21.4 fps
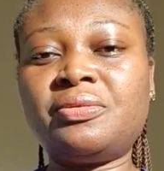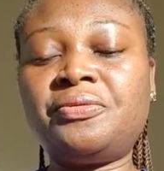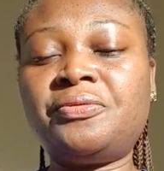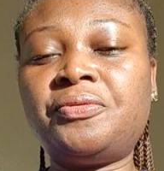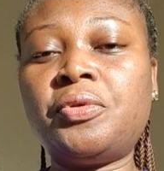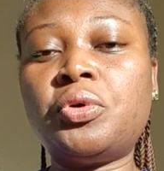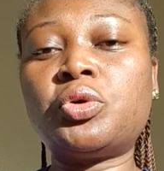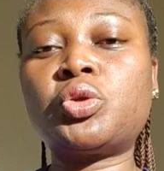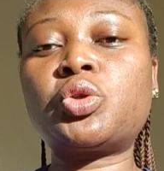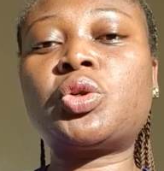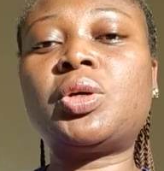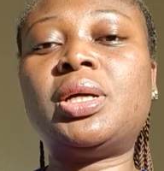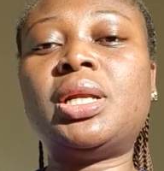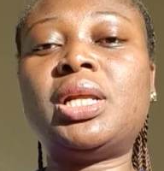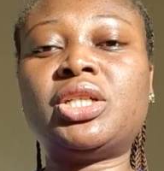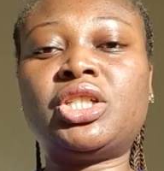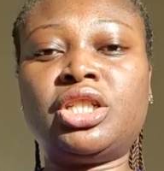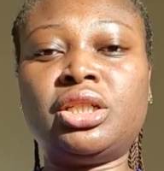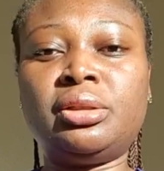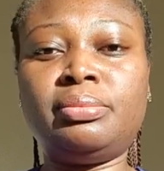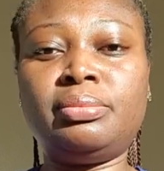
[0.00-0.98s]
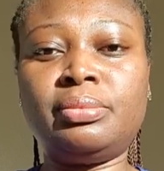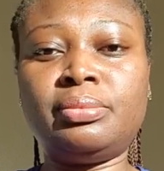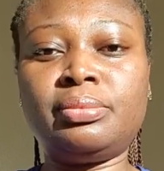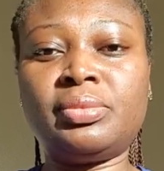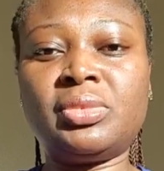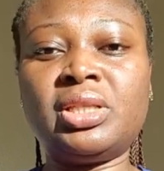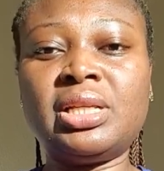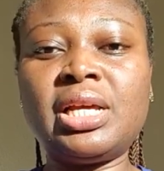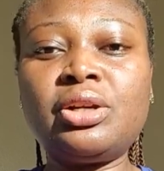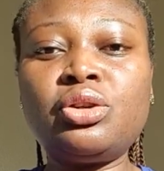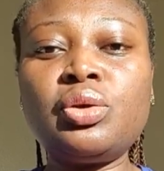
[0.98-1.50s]
for scholarship
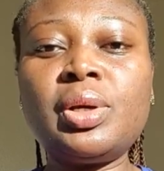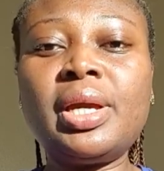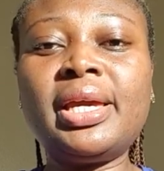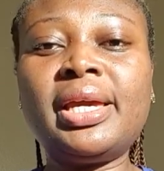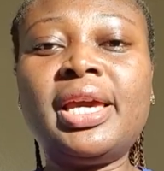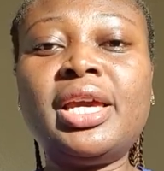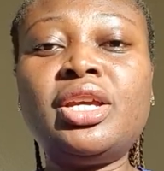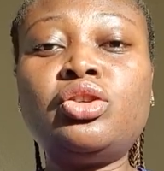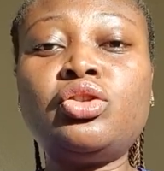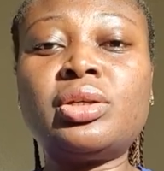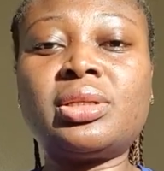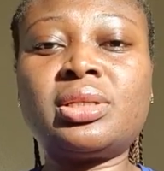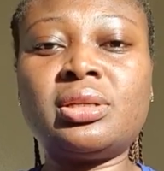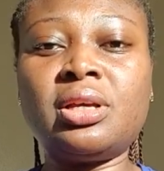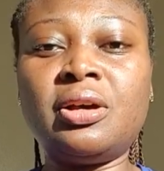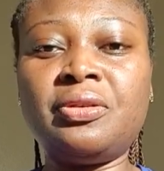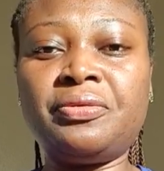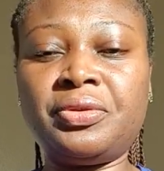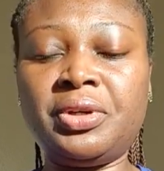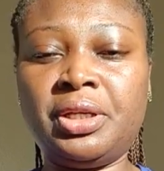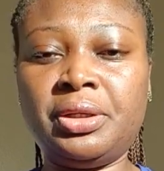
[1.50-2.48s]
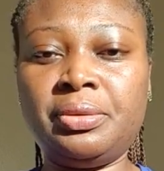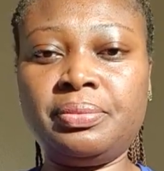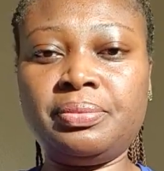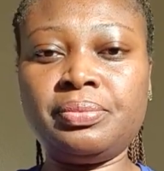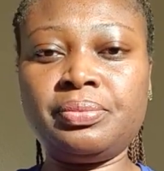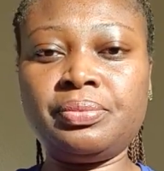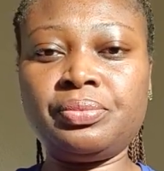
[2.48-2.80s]
that you engage yourself in?